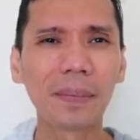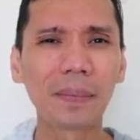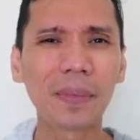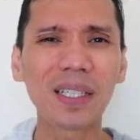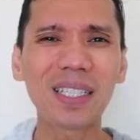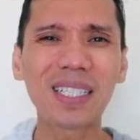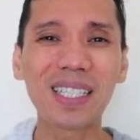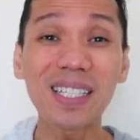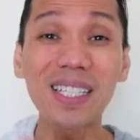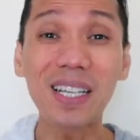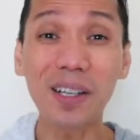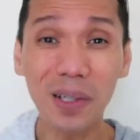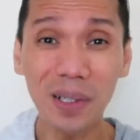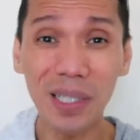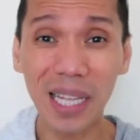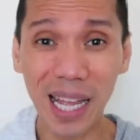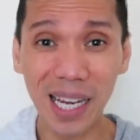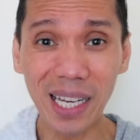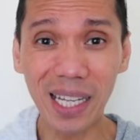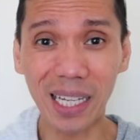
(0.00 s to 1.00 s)
Because these are
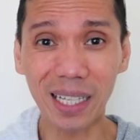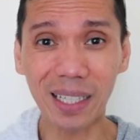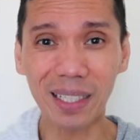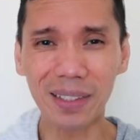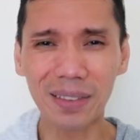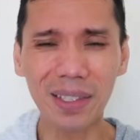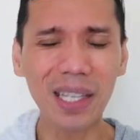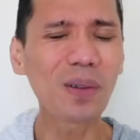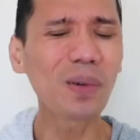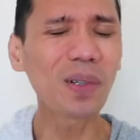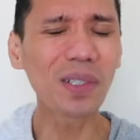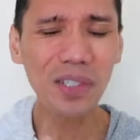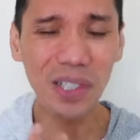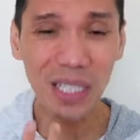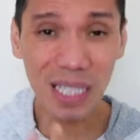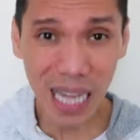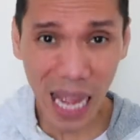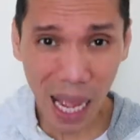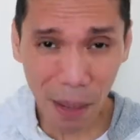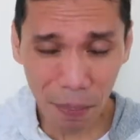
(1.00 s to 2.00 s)
organic, they will
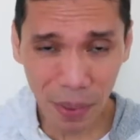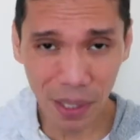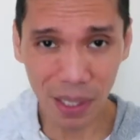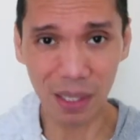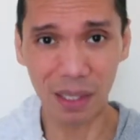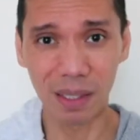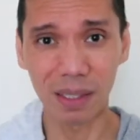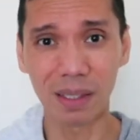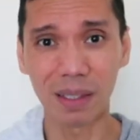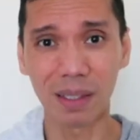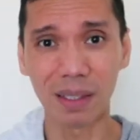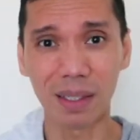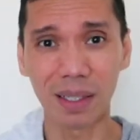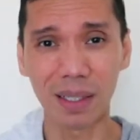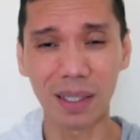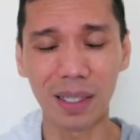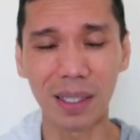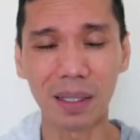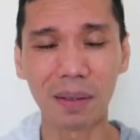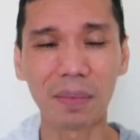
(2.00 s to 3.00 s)
just happen.
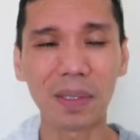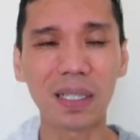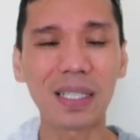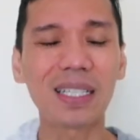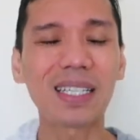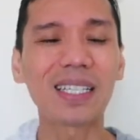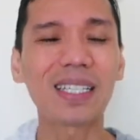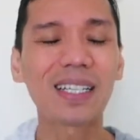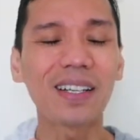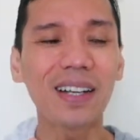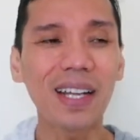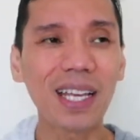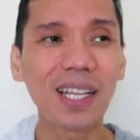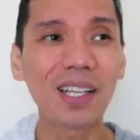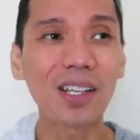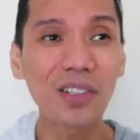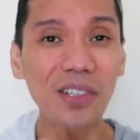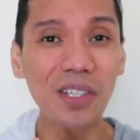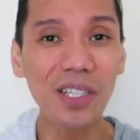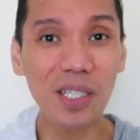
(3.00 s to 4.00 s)
Because these are
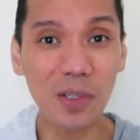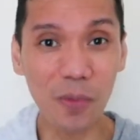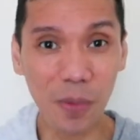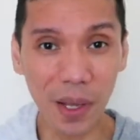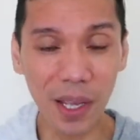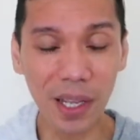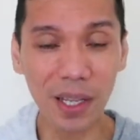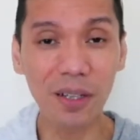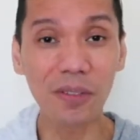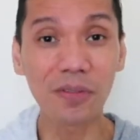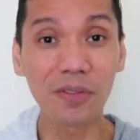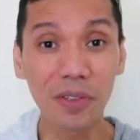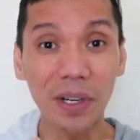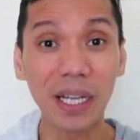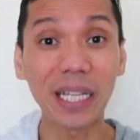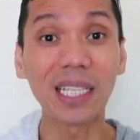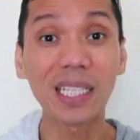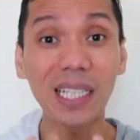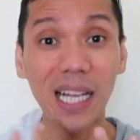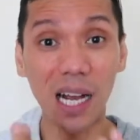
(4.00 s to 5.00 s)
energy's way of
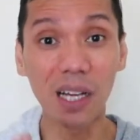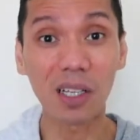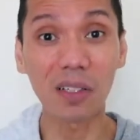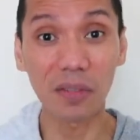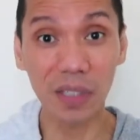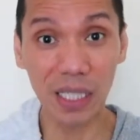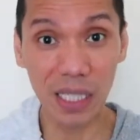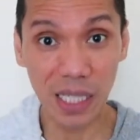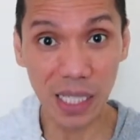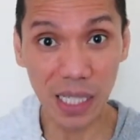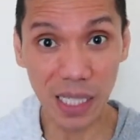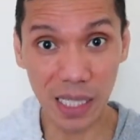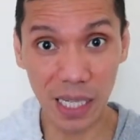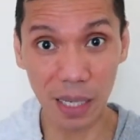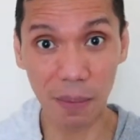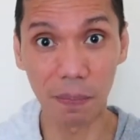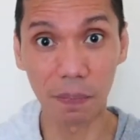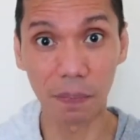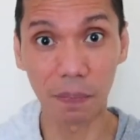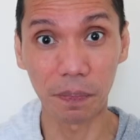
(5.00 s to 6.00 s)
draining out of our
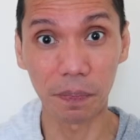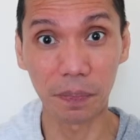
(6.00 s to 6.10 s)
system.